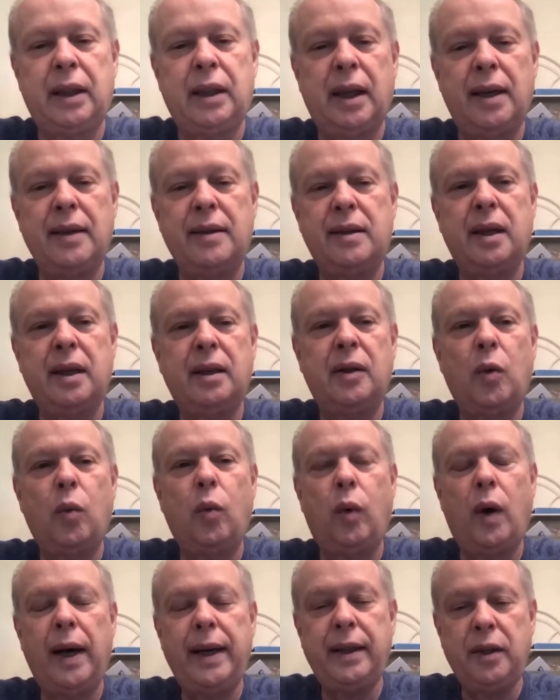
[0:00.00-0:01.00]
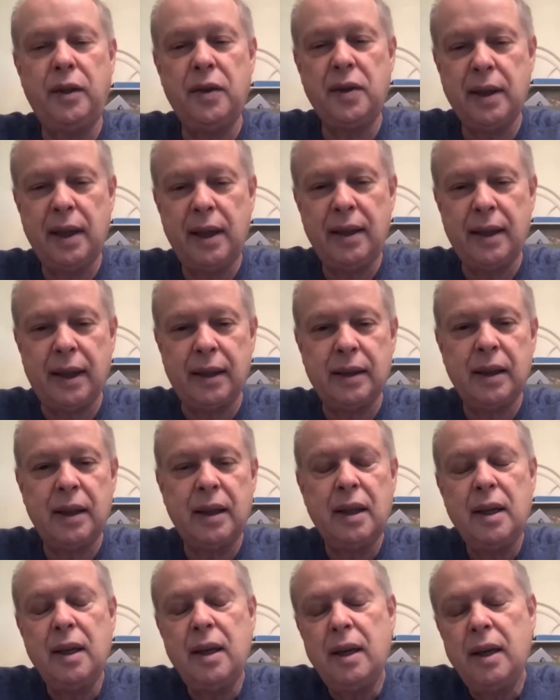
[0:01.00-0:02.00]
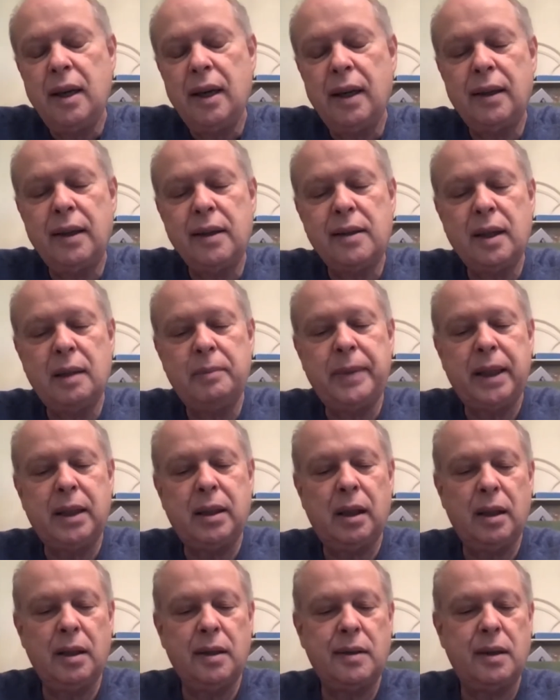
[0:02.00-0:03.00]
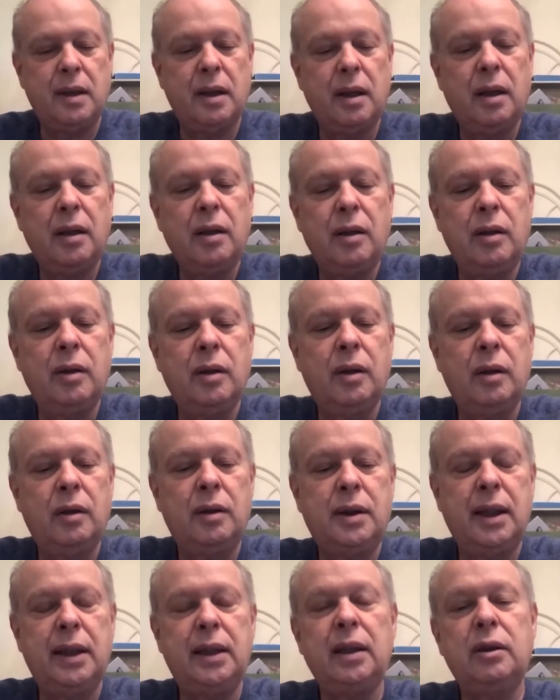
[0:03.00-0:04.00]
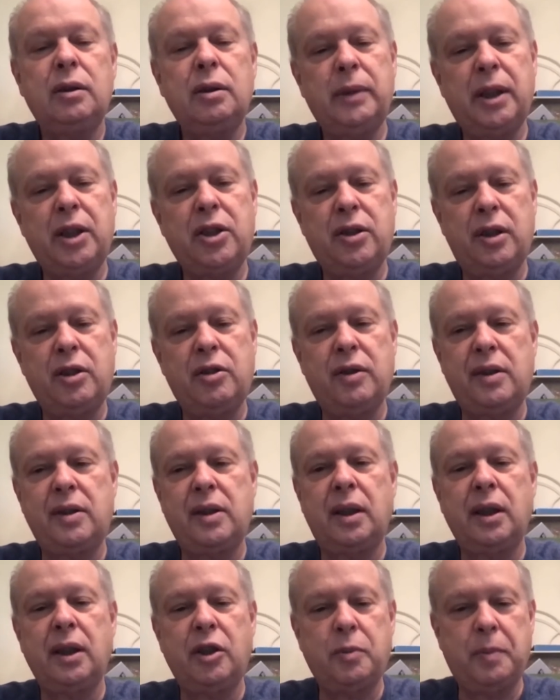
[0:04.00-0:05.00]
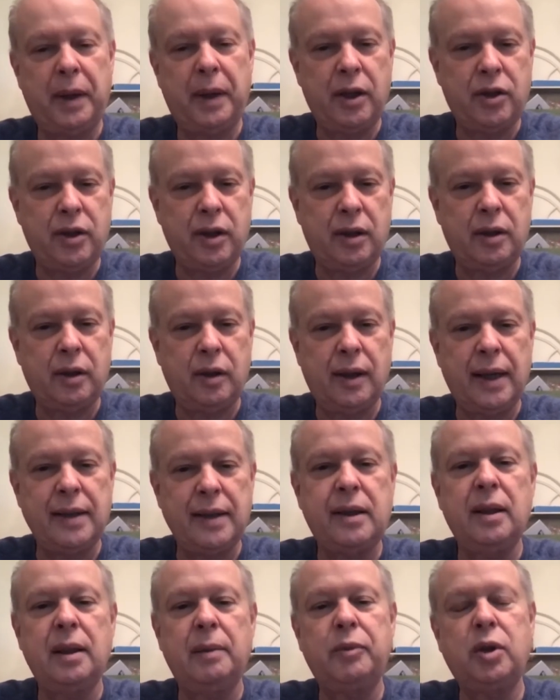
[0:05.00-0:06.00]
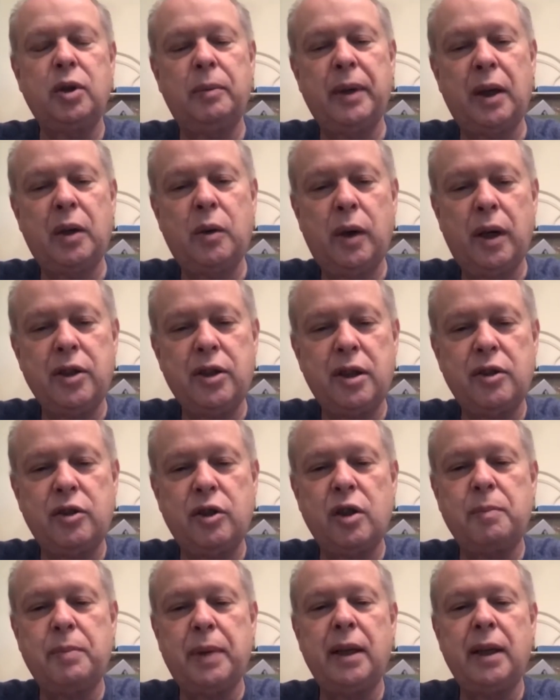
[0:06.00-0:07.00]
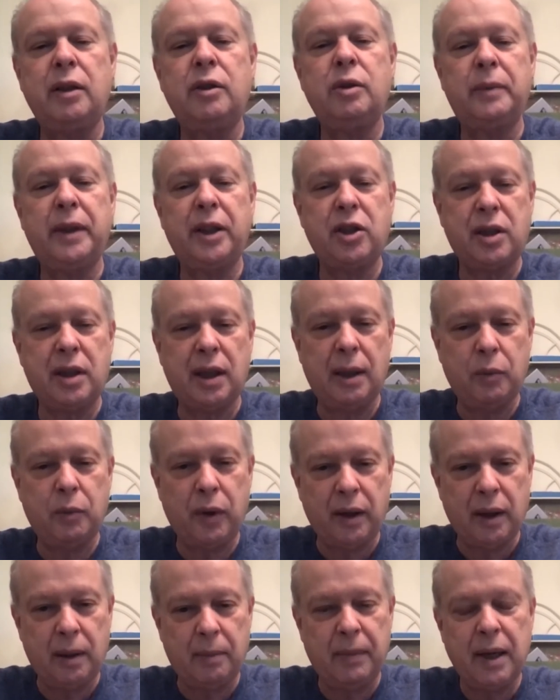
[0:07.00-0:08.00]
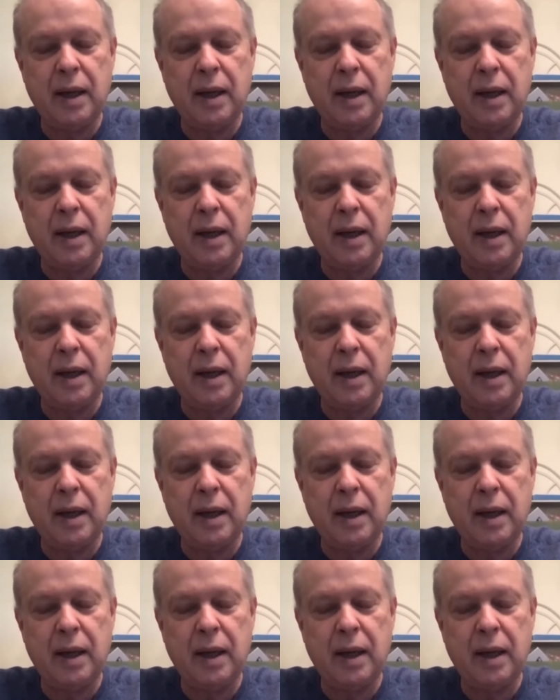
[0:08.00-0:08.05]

I said, why do you say that? And they said, because you're taking too much interest in each patient. You're asking them too many questions. You're spending too much time with them.